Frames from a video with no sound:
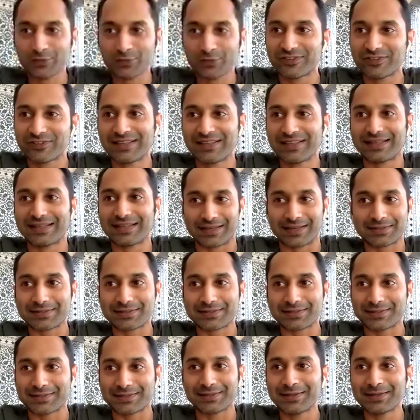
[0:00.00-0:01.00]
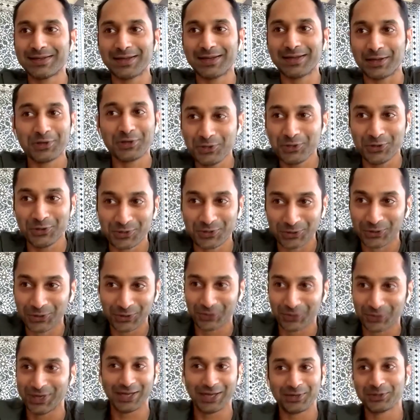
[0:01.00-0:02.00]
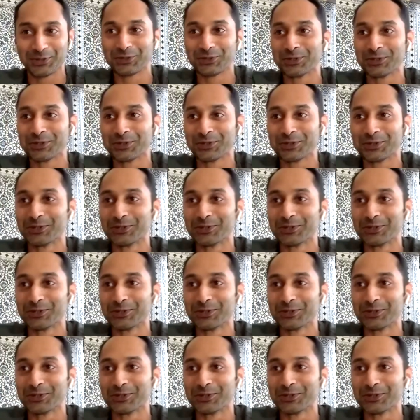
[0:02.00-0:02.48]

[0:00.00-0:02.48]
feel that, actually. I don't know.